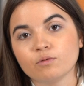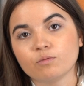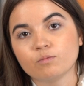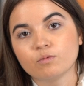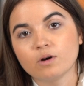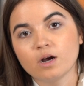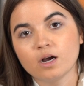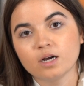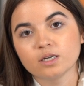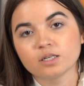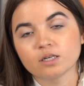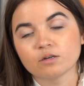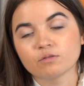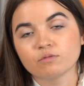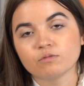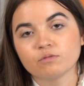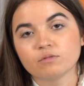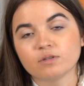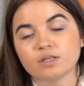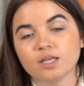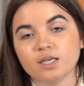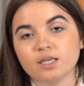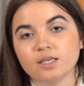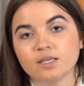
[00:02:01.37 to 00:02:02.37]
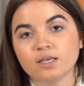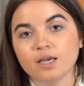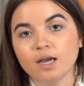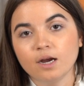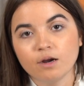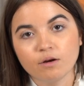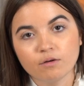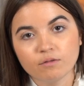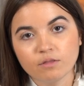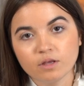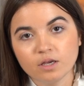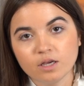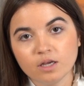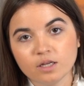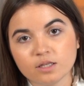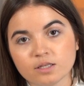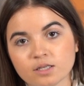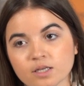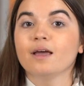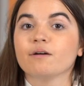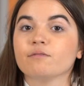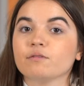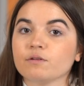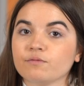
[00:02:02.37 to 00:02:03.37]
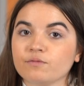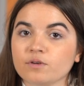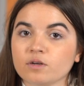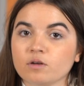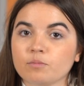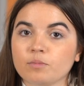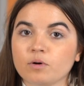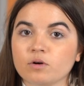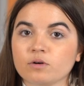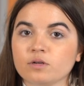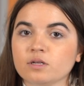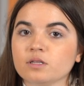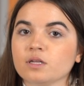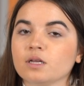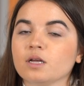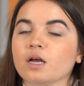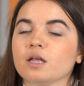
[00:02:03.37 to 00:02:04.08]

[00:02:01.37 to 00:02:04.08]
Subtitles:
a watch, how to take care of it, everything about it.